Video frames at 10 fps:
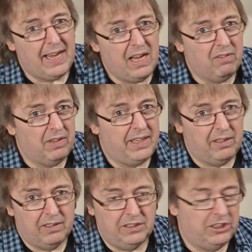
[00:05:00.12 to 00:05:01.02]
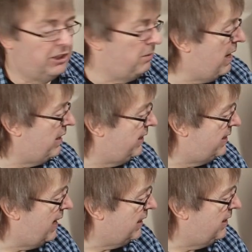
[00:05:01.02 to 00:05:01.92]
carefully, you can just about
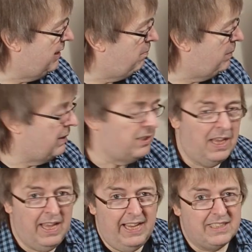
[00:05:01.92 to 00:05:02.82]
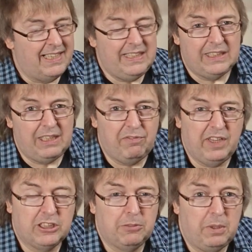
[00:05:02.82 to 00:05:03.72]
detect it, but it's easily
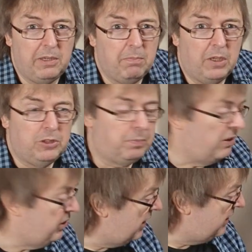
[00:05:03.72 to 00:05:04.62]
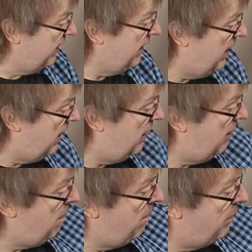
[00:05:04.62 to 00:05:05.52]
fixable in post-processing.
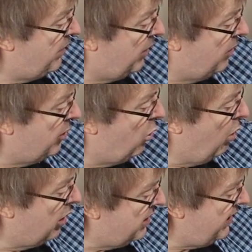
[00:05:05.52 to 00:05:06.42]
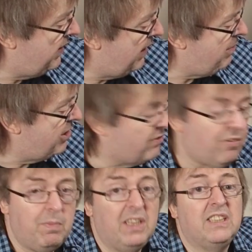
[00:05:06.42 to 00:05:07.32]
The quality of the image
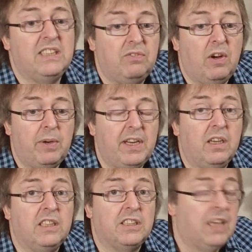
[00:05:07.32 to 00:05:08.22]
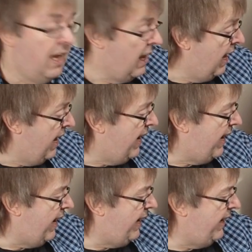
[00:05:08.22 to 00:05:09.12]
from this is very nice.
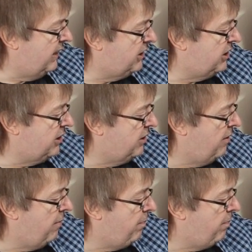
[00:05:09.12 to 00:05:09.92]
It's